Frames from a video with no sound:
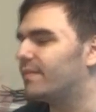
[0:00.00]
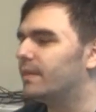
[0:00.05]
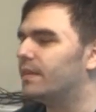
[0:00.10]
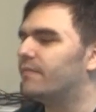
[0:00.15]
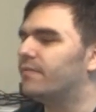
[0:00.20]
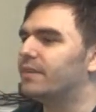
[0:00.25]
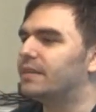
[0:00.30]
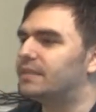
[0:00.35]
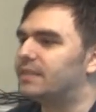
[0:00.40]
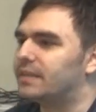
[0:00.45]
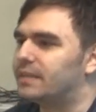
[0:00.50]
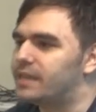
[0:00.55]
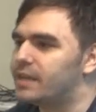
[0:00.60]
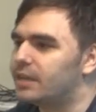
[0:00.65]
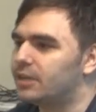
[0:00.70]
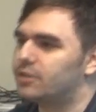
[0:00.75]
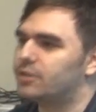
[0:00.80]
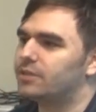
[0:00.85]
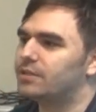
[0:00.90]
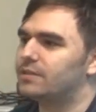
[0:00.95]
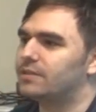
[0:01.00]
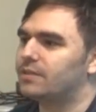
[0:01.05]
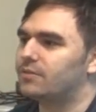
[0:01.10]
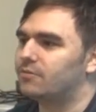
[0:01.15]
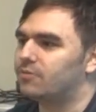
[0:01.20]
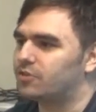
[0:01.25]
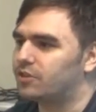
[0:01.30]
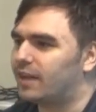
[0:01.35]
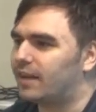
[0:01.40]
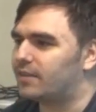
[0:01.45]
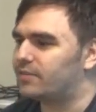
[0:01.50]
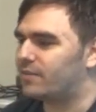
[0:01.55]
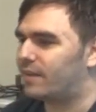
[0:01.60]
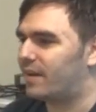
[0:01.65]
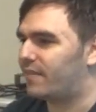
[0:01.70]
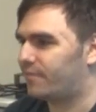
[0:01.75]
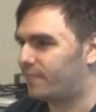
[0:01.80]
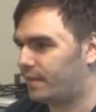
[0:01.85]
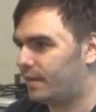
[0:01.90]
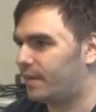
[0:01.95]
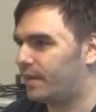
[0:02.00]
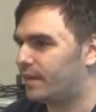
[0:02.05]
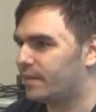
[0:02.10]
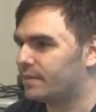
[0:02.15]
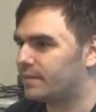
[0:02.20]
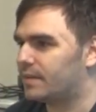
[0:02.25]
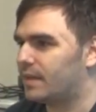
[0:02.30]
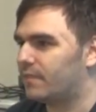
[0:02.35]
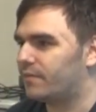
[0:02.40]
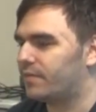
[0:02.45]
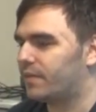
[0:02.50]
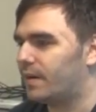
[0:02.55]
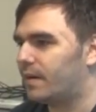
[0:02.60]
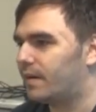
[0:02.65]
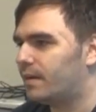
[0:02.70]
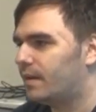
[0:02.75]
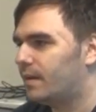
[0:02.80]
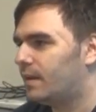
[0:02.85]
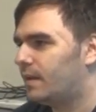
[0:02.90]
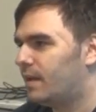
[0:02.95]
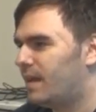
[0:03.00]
investigations into child trafficking and stuff there.